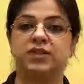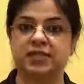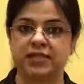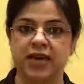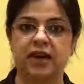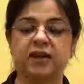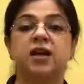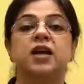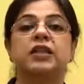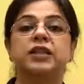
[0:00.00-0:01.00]
the Sun,
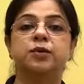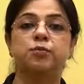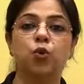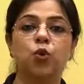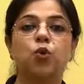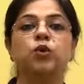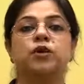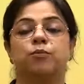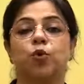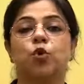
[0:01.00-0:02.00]
the
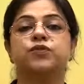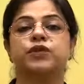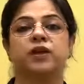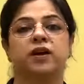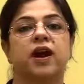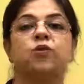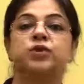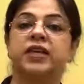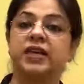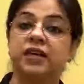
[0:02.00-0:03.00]
Moon moves around
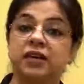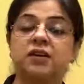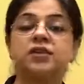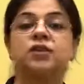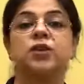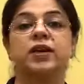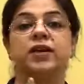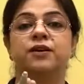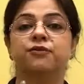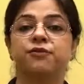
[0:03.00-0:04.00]
the Earth in
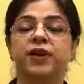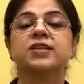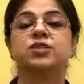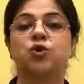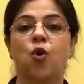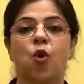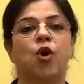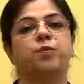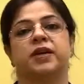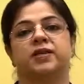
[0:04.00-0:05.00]
a fixed
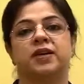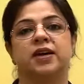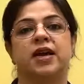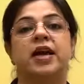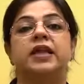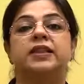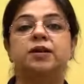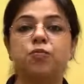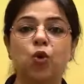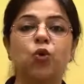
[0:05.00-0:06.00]
orbit. The
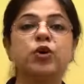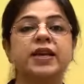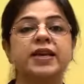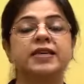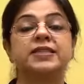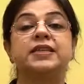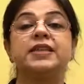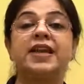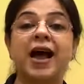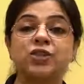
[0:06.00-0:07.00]
Moon is the
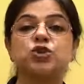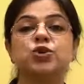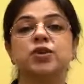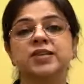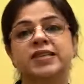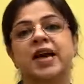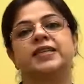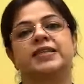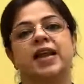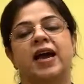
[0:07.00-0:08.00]
natural
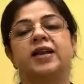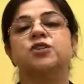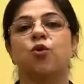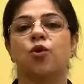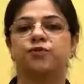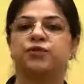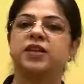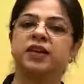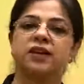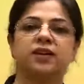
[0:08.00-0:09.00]
satellite of
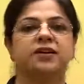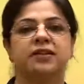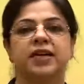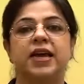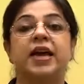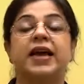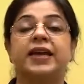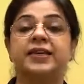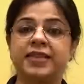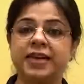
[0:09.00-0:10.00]
the Earth.
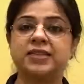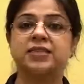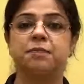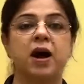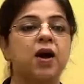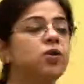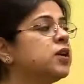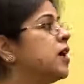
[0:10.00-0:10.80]
It takes about